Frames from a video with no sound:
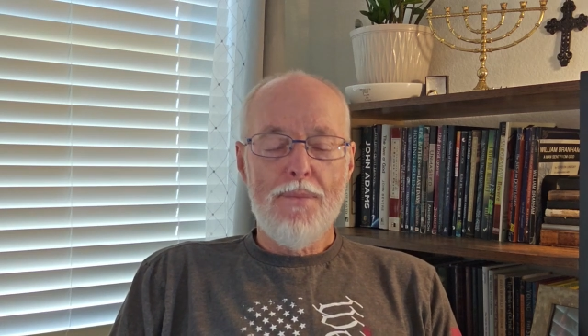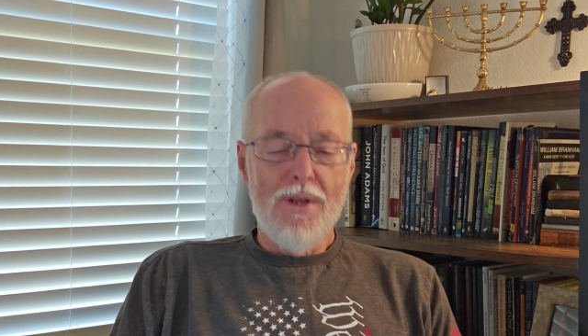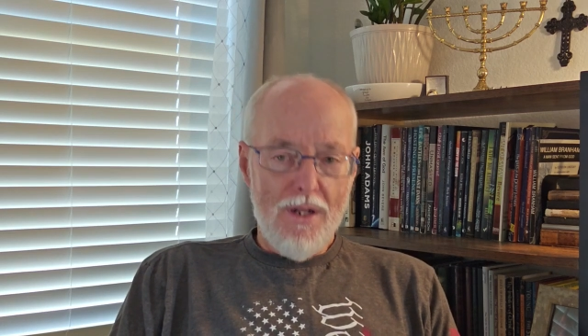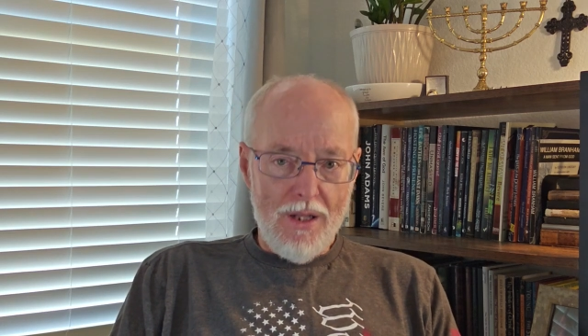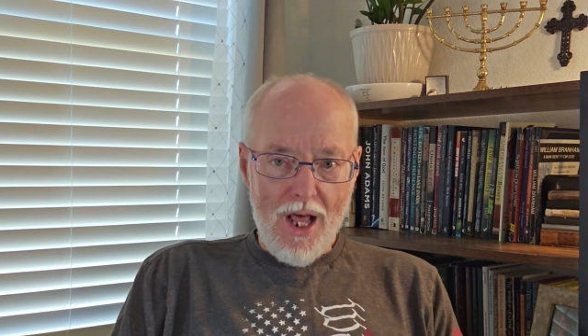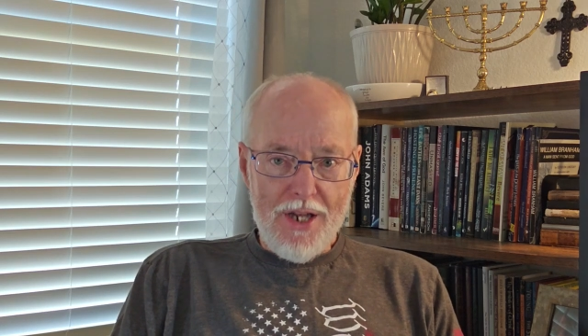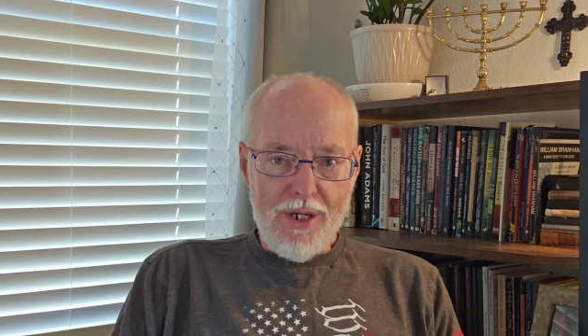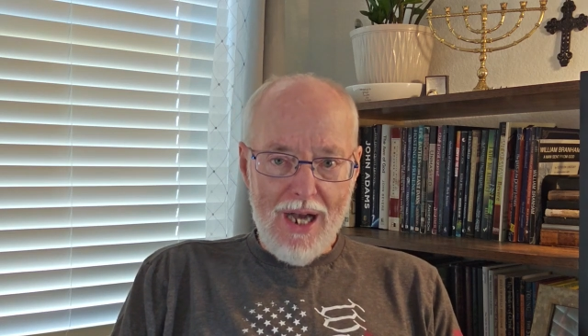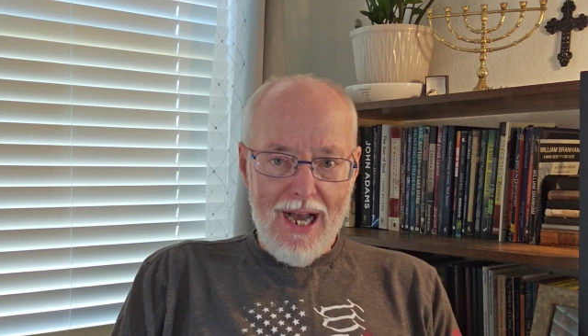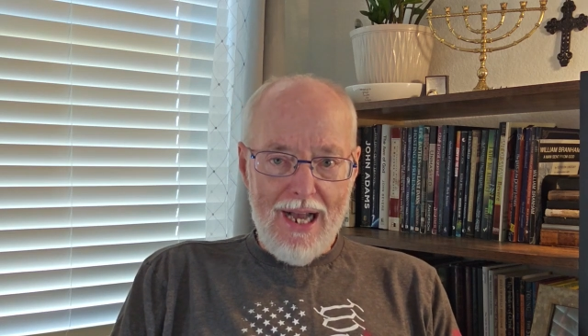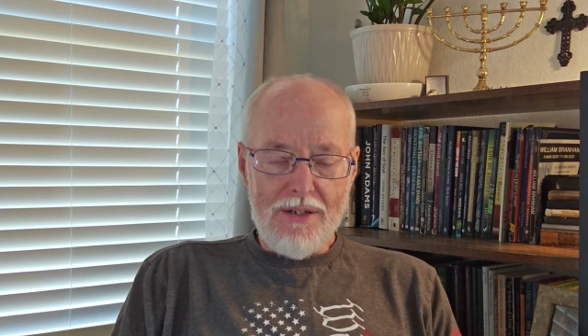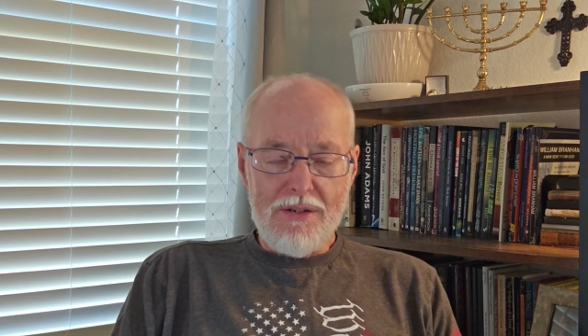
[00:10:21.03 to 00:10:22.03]
A lot of you
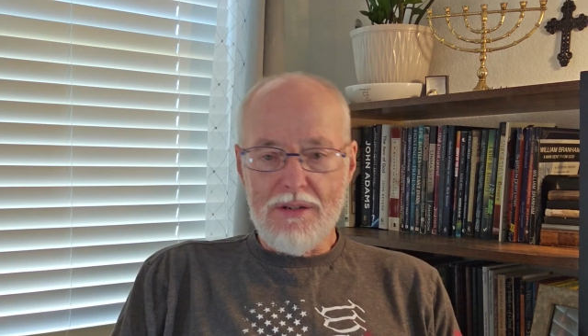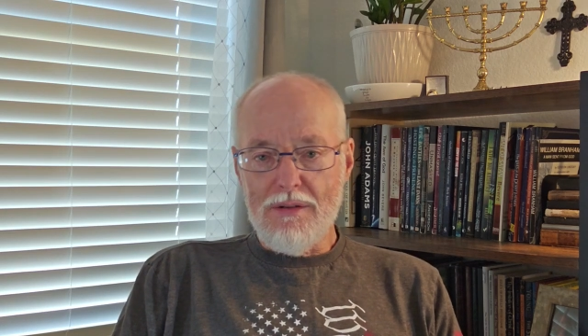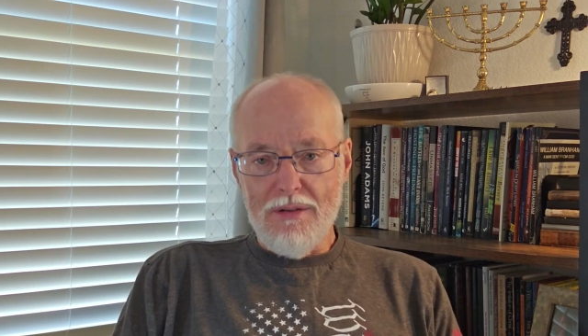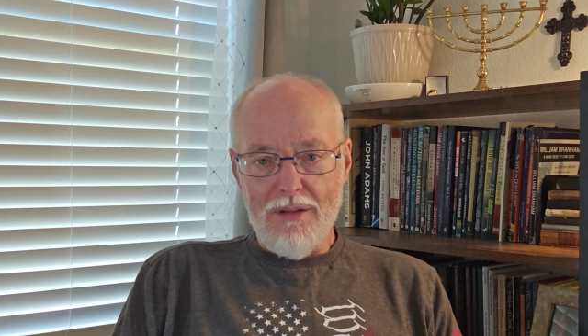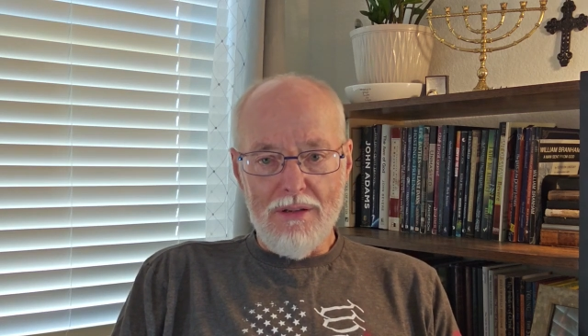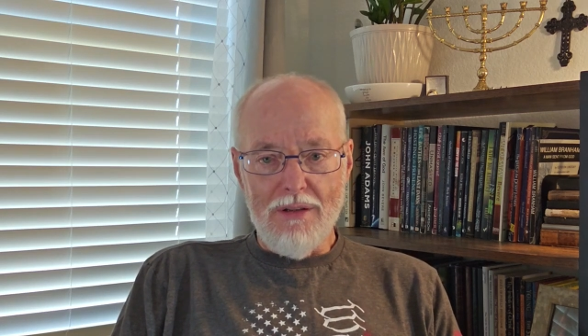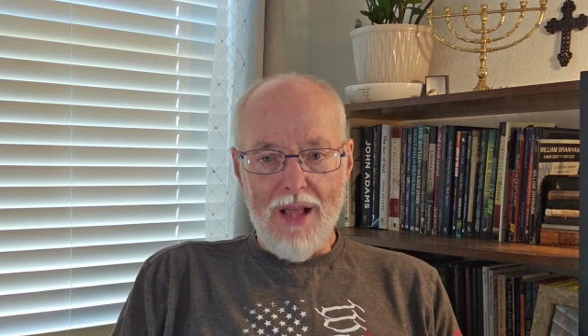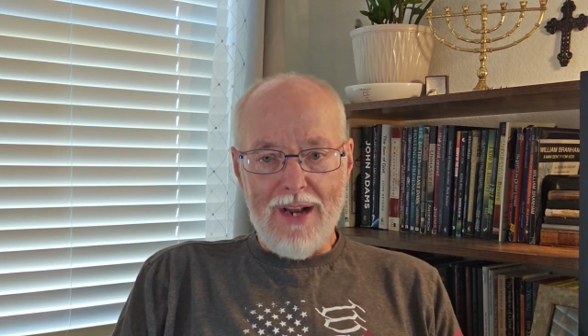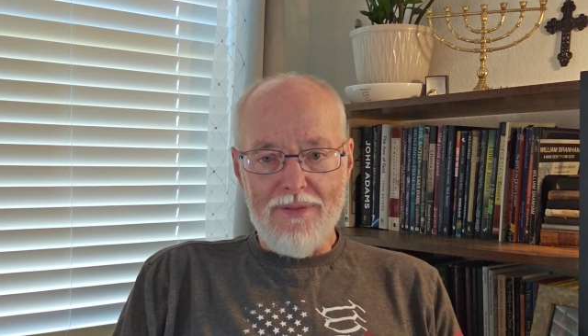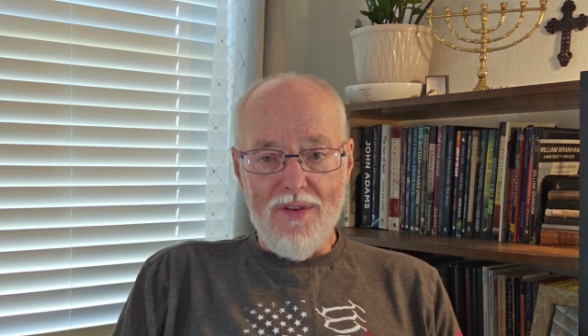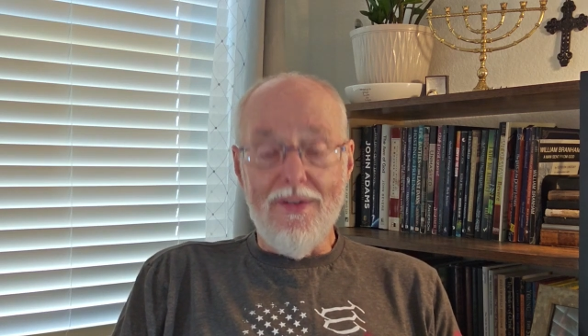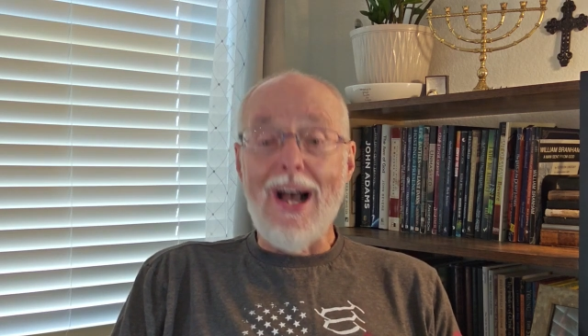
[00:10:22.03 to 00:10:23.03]
guys
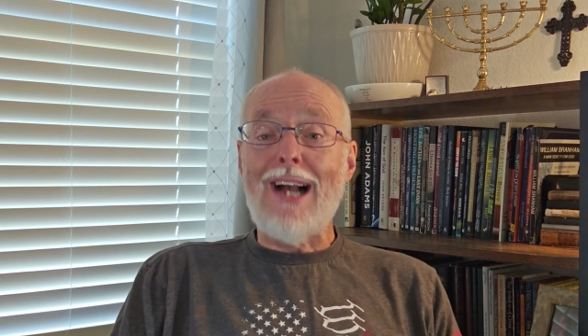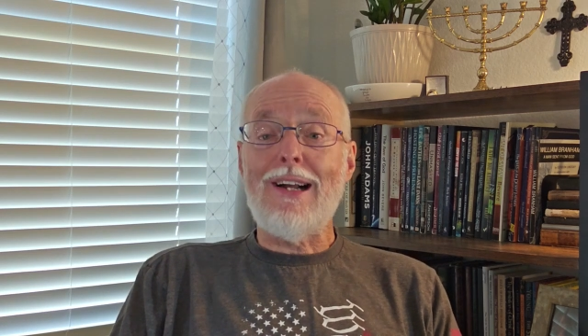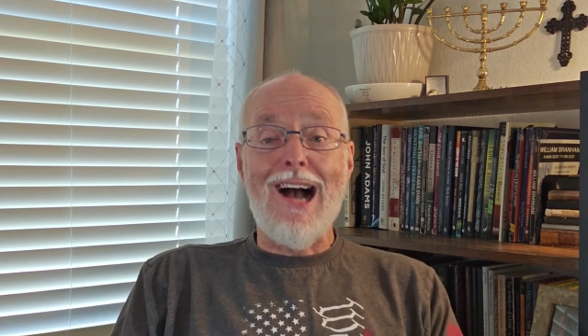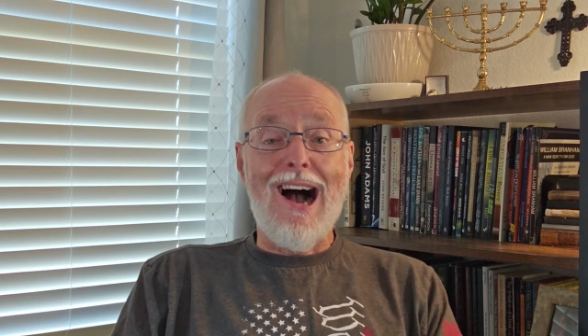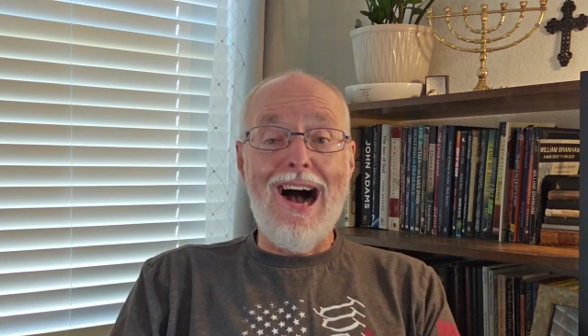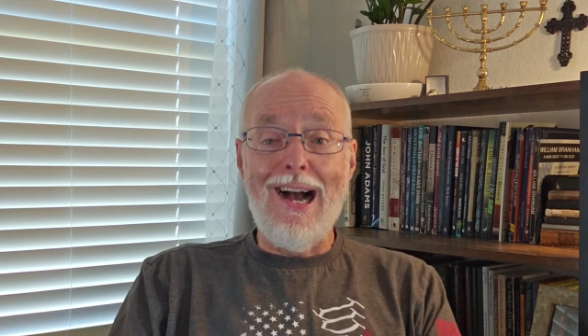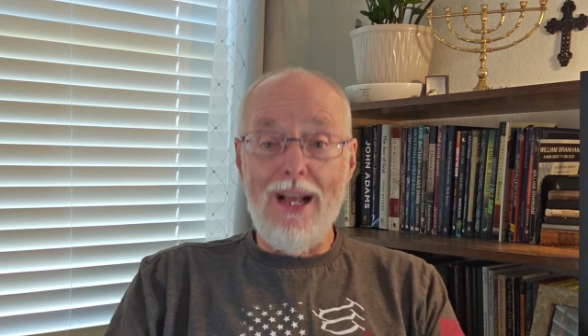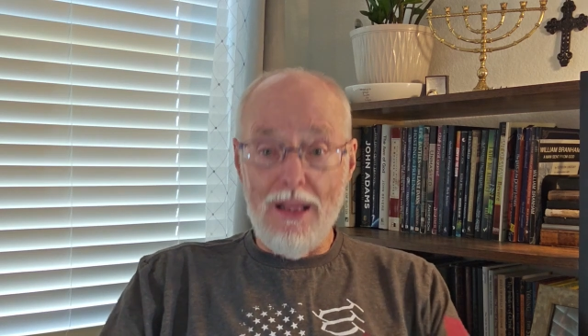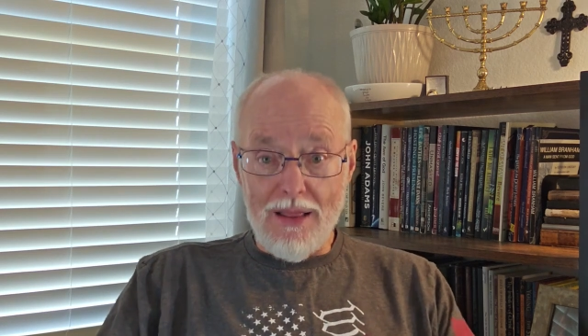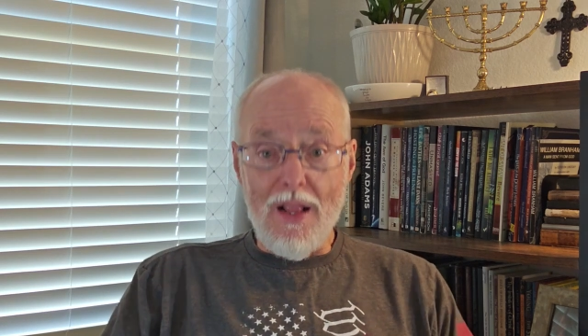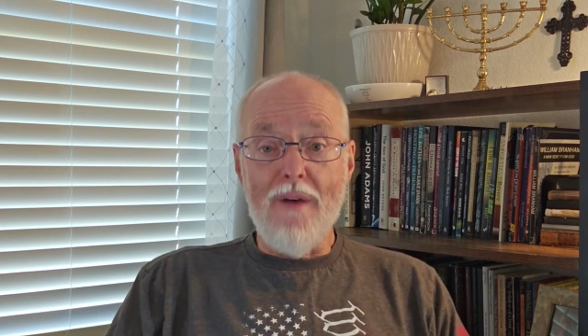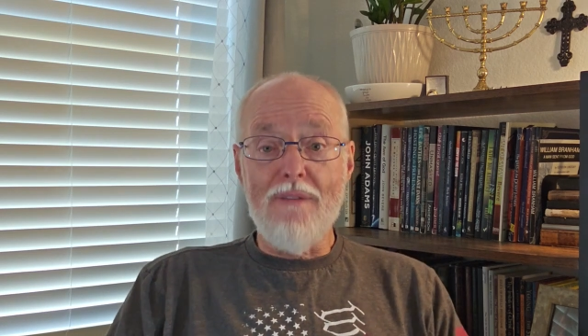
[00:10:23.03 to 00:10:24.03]
like Vivek. I
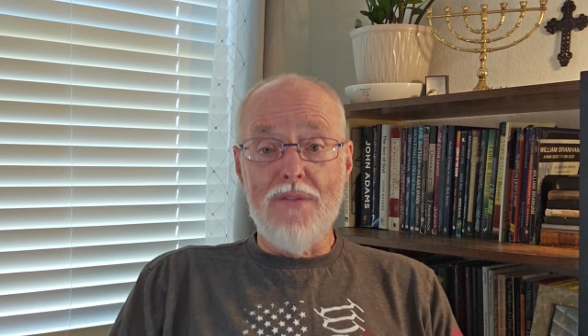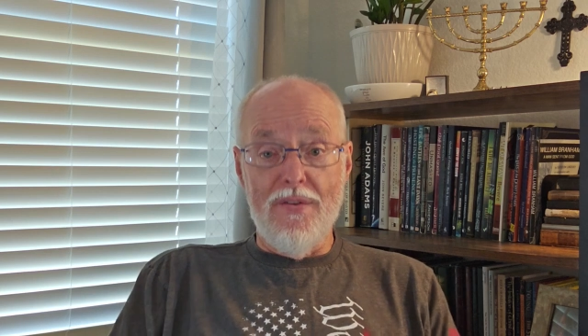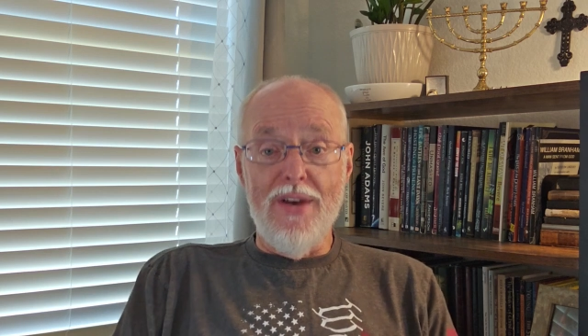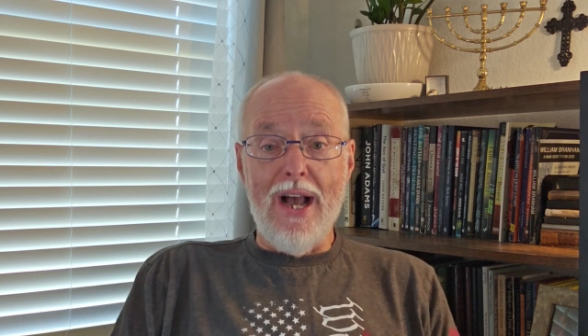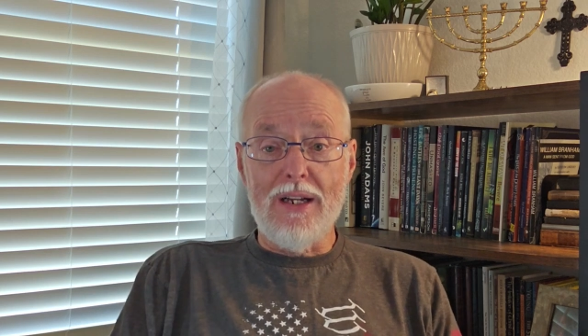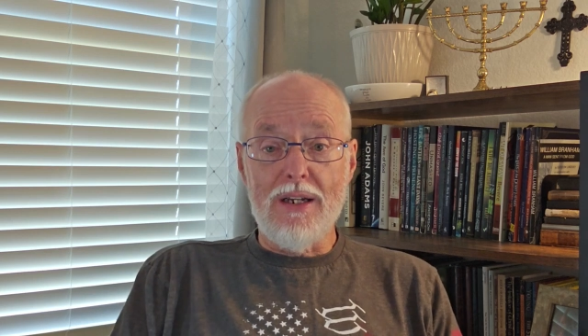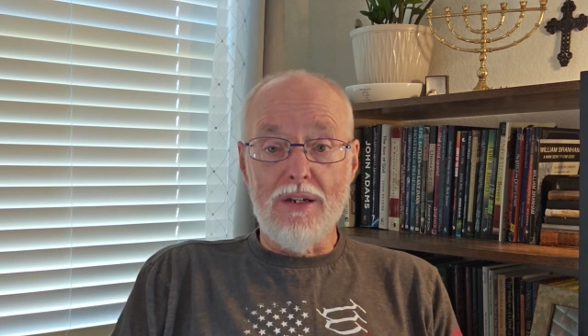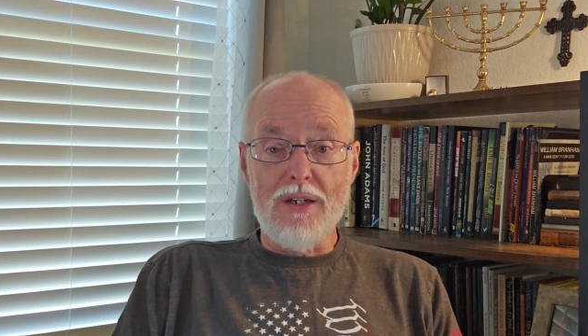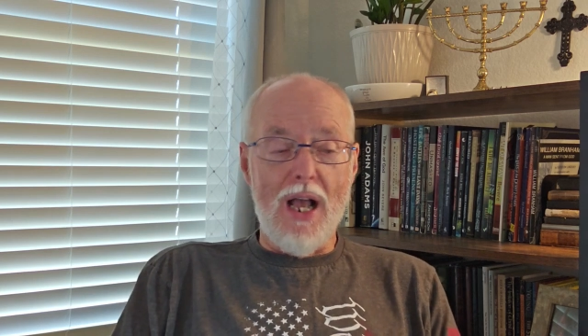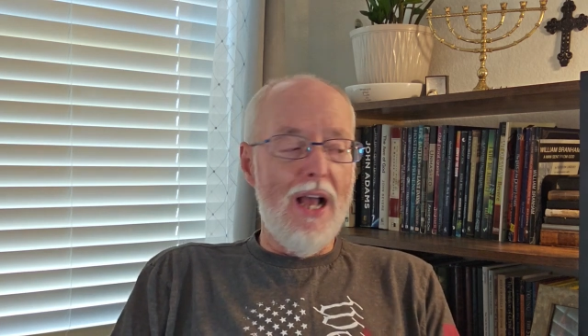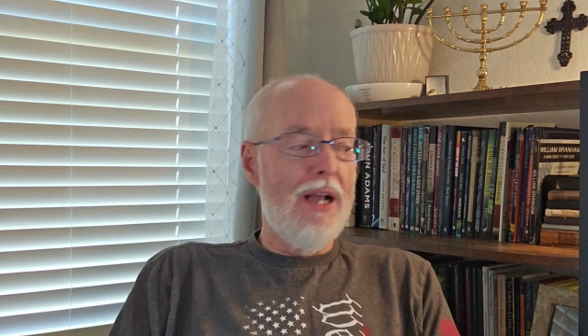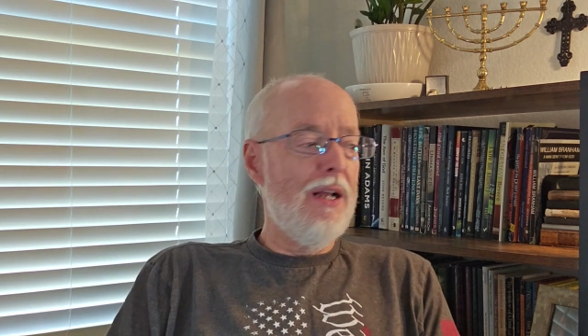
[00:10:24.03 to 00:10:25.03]
love Vivek,
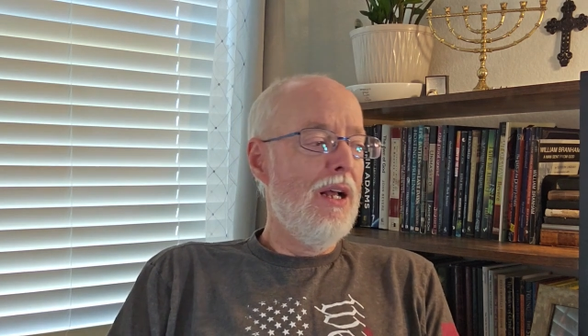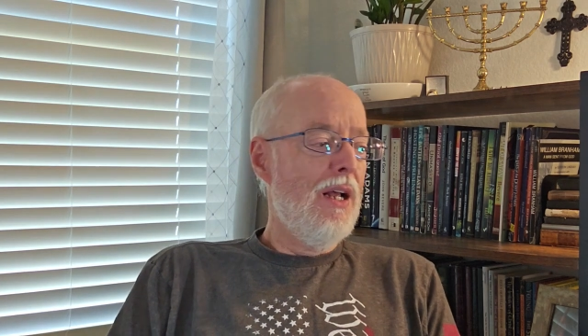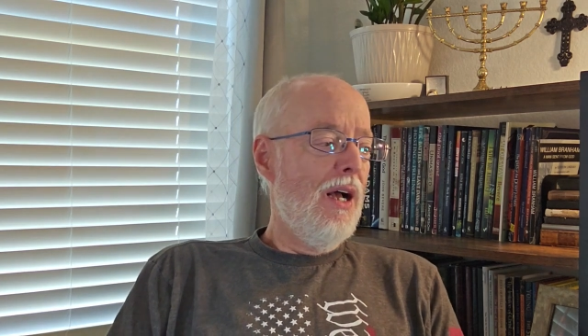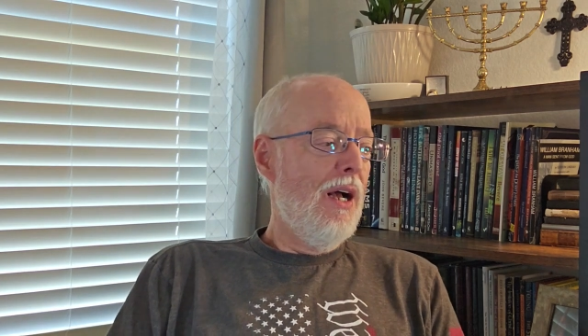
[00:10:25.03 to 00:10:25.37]
okay?